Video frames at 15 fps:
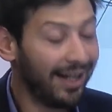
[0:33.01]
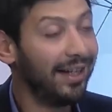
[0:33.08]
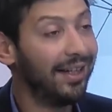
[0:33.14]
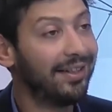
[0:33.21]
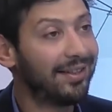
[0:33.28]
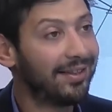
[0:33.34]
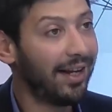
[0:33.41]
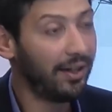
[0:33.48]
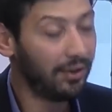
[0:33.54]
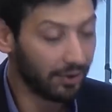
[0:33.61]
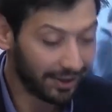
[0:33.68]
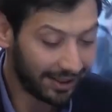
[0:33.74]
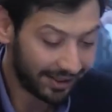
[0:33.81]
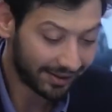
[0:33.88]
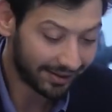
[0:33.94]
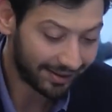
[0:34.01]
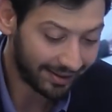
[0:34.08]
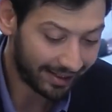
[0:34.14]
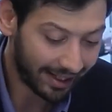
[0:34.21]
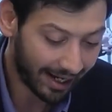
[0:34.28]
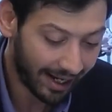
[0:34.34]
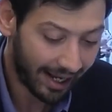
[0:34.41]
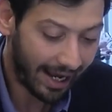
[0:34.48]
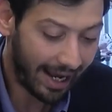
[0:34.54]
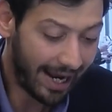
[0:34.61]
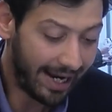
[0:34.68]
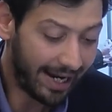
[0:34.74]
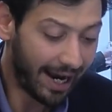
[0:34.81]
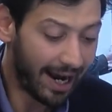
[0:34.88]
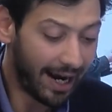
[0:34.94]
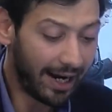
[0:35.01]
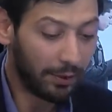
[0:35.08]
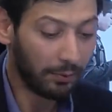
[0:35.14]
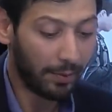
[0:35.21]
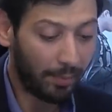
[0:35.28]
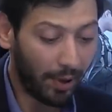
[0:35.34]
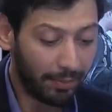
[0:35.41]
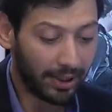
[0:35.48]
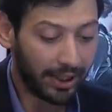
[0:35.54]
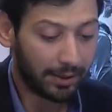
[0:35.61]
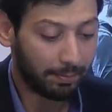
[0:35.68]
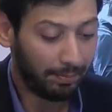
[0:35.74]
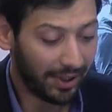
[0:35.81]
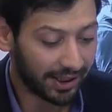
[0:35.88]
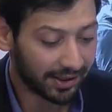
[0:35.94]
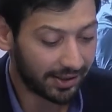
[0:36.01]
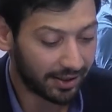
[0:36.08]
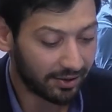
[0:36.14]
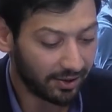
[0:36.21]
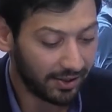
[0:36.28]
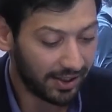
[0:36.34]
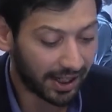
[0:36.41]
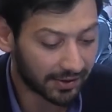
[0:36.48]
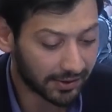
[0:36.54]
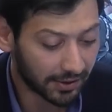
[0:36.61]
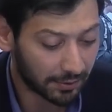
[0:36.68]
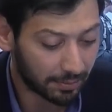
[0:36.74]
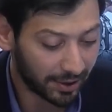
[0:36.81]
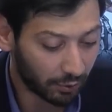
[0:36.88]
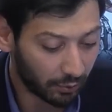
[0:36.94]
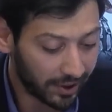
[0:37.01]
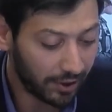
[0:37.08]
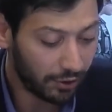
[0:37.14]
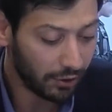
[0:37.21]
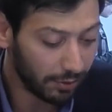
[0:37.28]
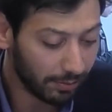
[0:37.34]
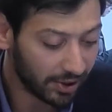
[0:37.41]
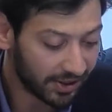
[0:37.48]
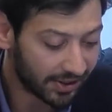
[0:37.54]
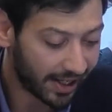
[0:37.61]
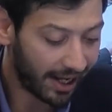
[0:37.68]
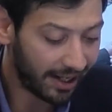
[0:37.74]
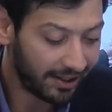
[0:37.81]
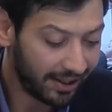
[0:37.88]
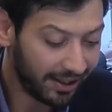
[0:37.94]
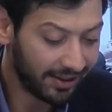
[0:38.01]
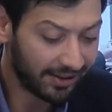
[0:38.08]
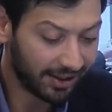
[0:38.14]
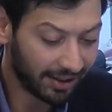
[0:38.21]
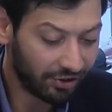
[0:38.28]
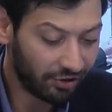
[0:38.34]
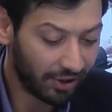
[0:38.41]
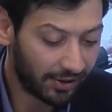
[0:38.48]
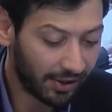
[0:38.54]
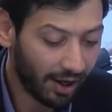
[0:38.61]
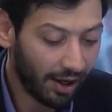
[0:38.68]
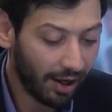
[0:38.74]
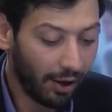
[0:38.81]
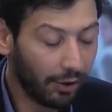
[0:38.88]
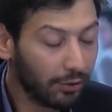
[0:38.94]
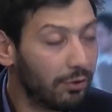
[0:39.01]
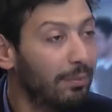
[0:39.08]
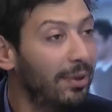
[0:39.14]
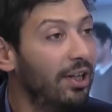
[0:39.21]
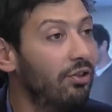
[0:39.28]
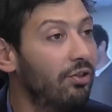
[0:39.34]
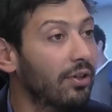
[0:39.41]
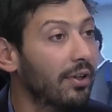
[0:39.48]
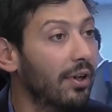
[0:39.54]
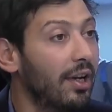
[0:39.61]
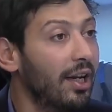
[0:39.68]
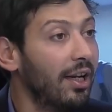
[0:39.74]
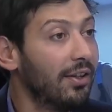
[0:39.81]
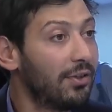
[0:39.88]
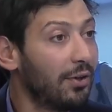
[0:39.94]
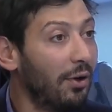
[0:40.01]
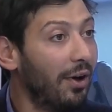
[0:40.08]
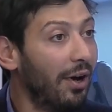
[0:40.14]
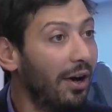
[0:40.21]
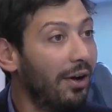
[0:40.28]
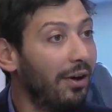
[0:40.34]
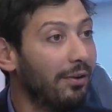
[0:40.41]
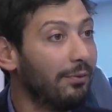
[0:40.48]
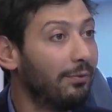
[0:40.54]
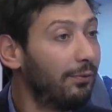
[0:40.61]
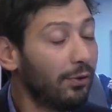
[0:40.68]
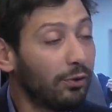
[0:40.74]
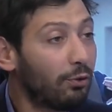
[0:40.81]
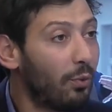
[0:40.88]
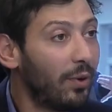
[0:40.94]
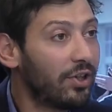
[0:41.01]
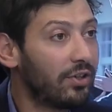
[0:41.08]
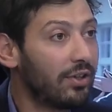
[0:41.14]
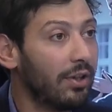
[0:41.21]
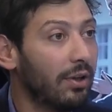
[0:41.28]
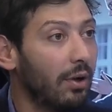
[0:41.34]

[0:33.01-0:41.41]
Its title is The AI Republic, Building the Nexus Between Humans and Intelligent Automation. So first question,